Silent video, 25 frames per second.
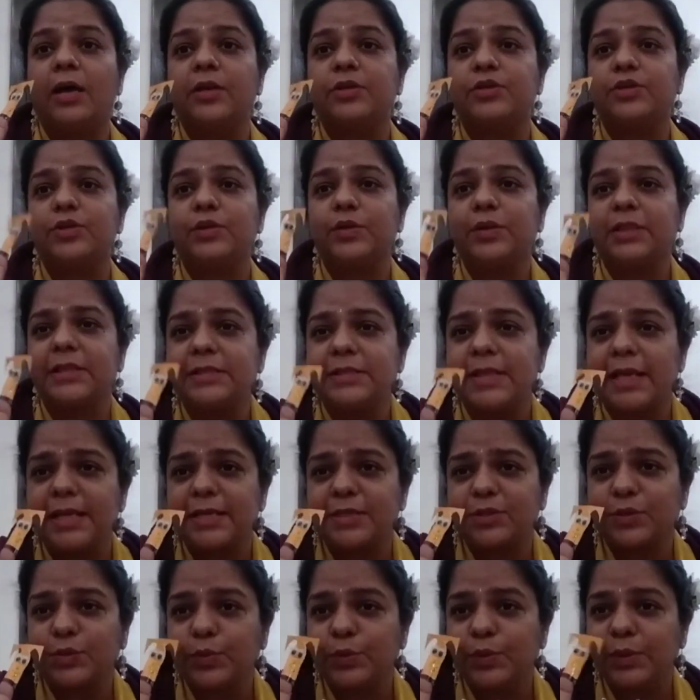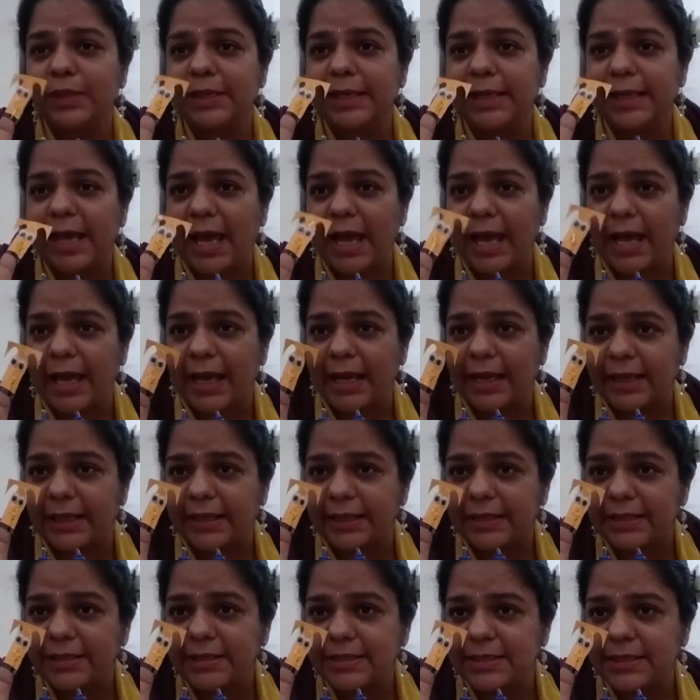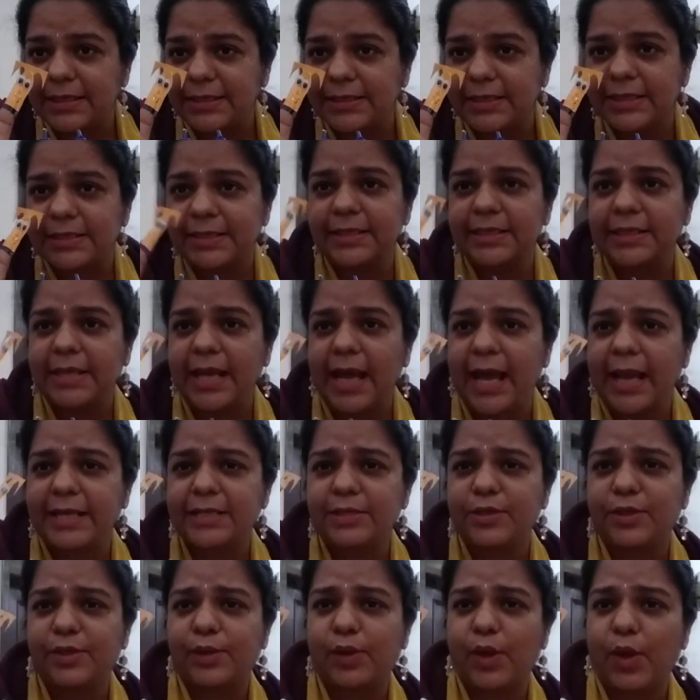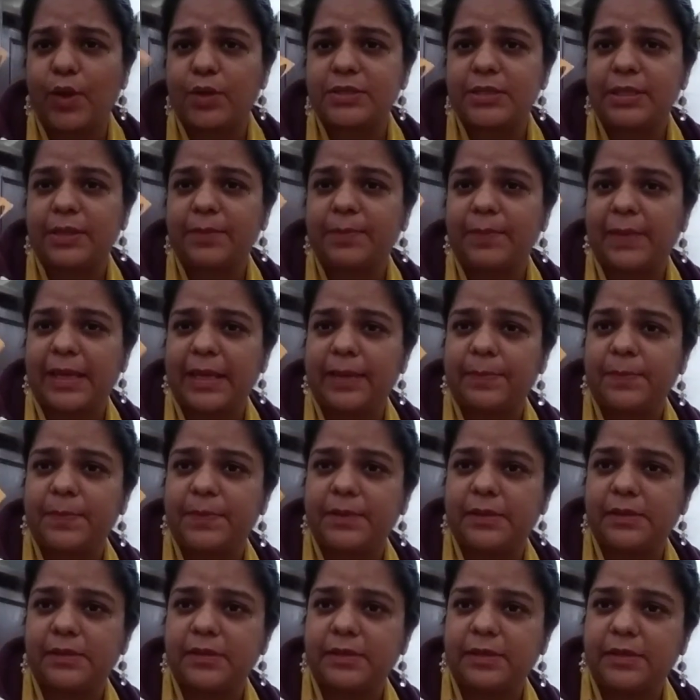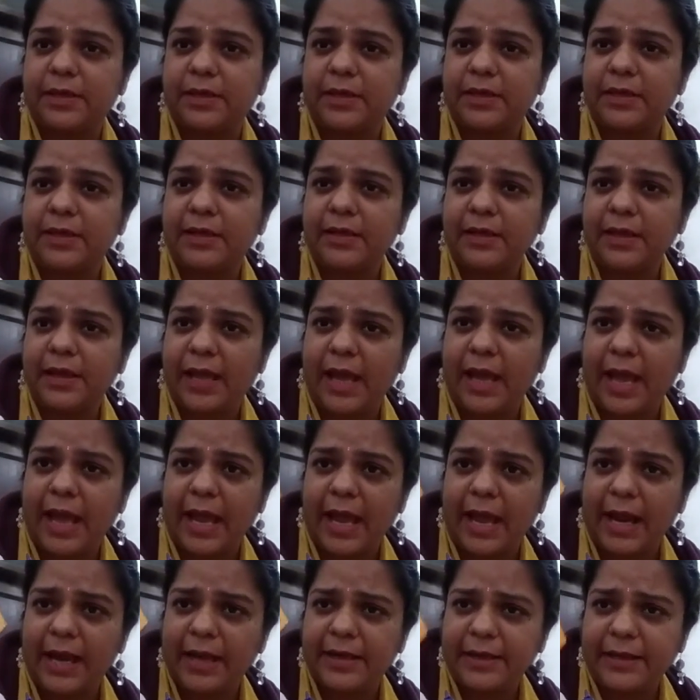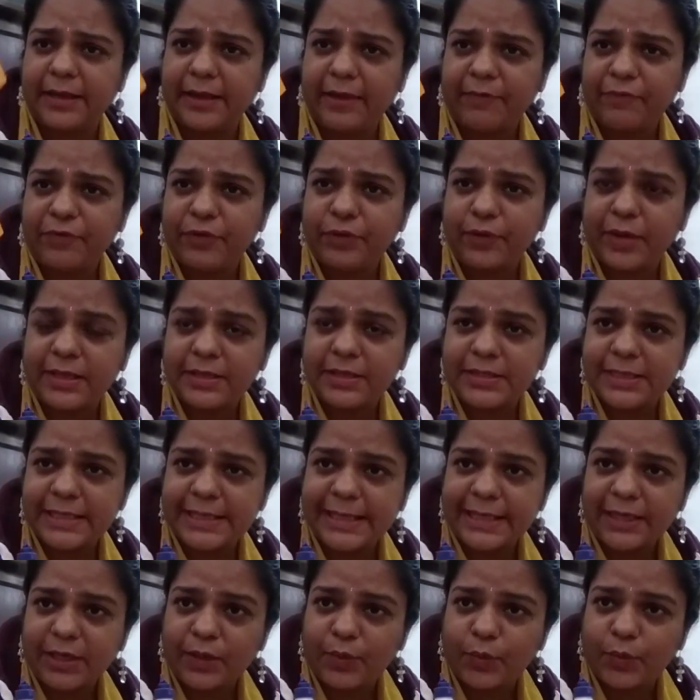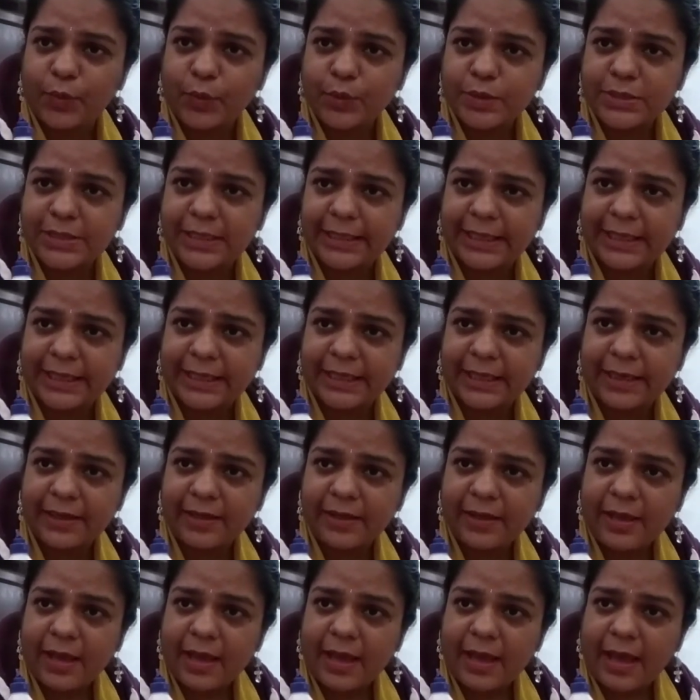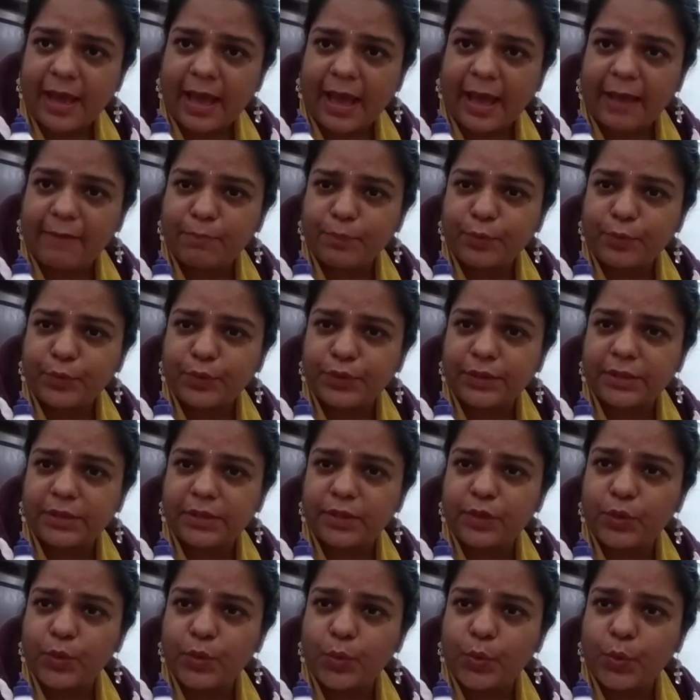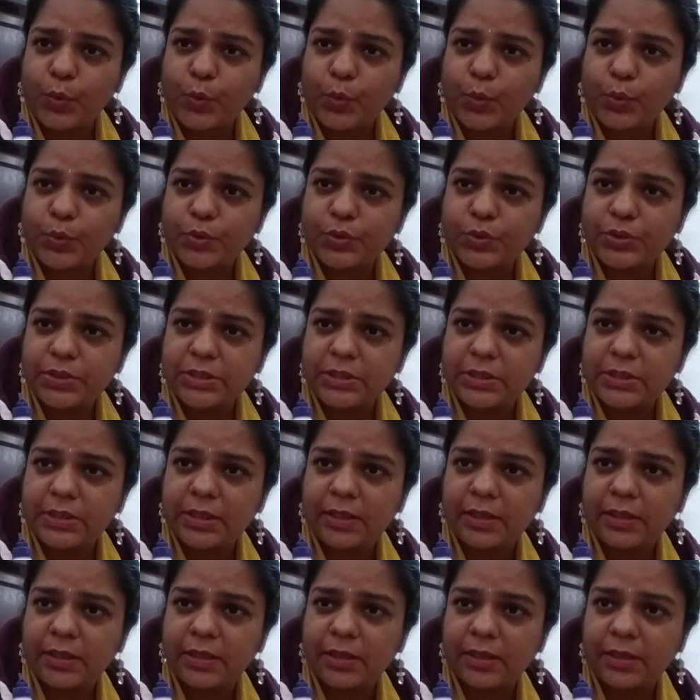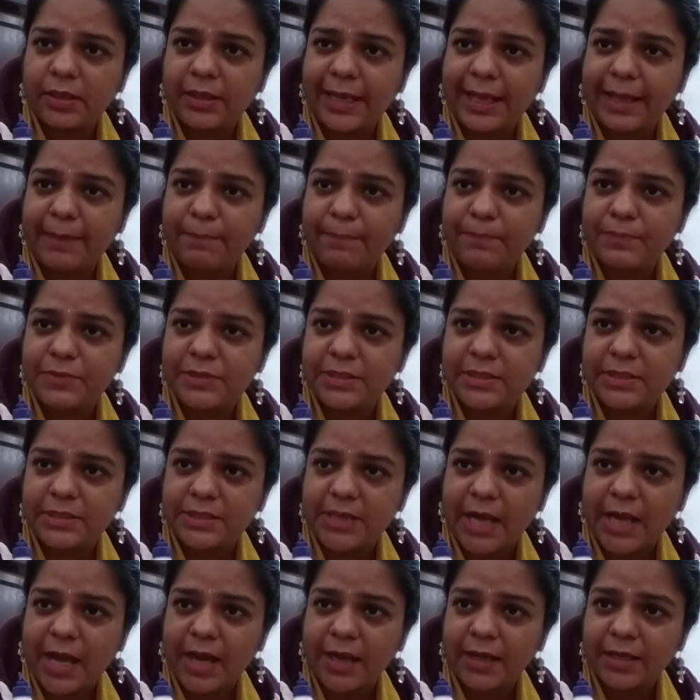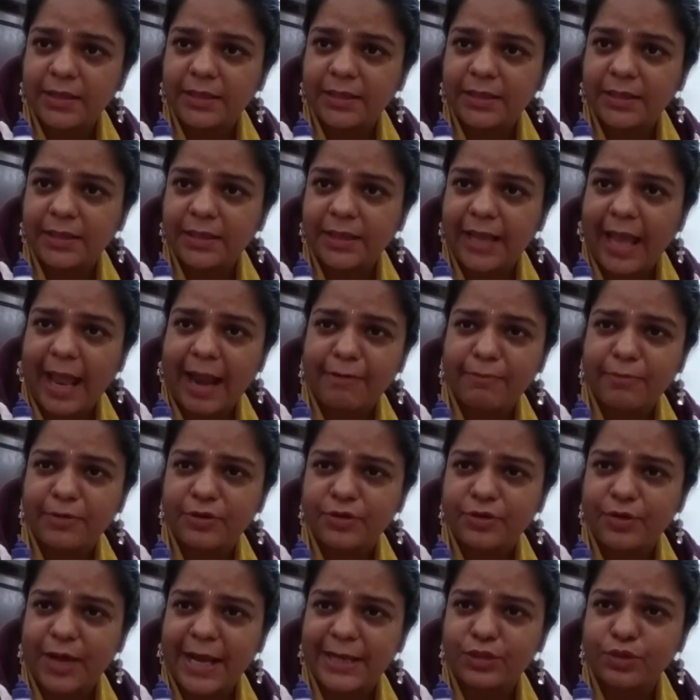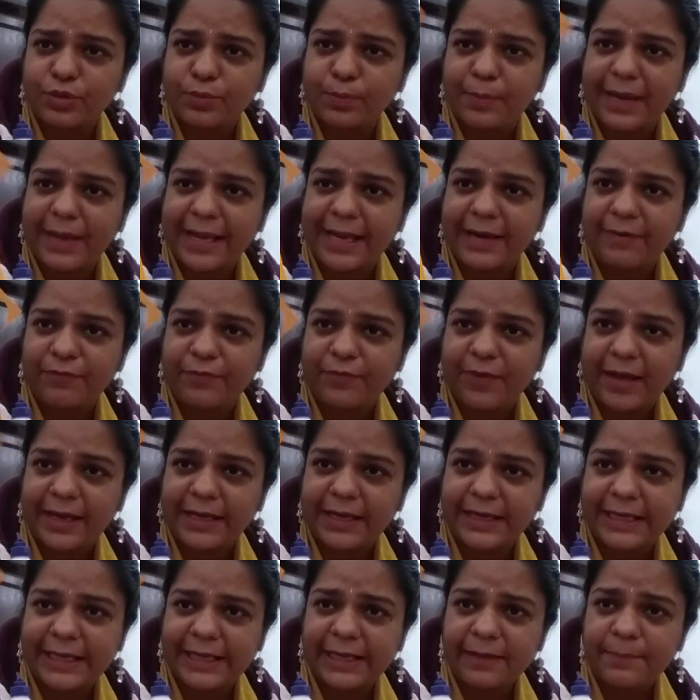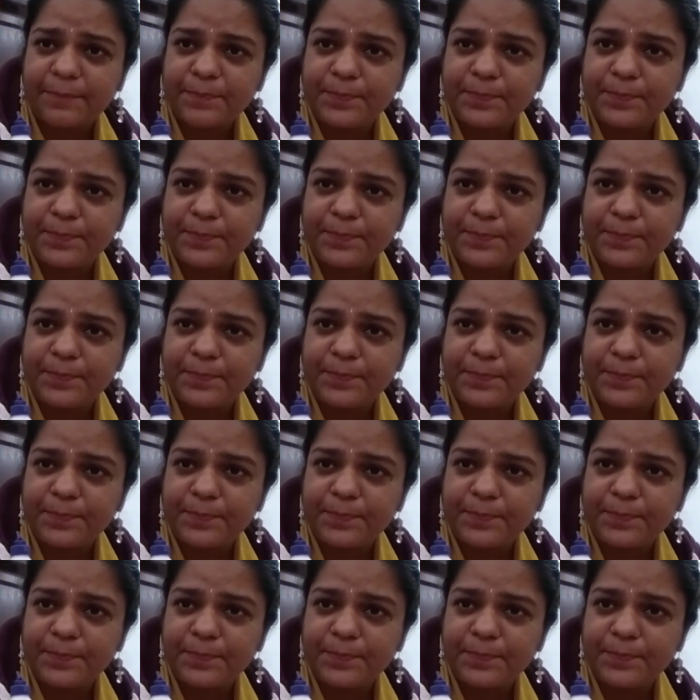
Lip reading: So this has googly eyes. This is a nice glossy paper, and if you can see closely, I put a nose, lips, tongue, and tried to make it funny.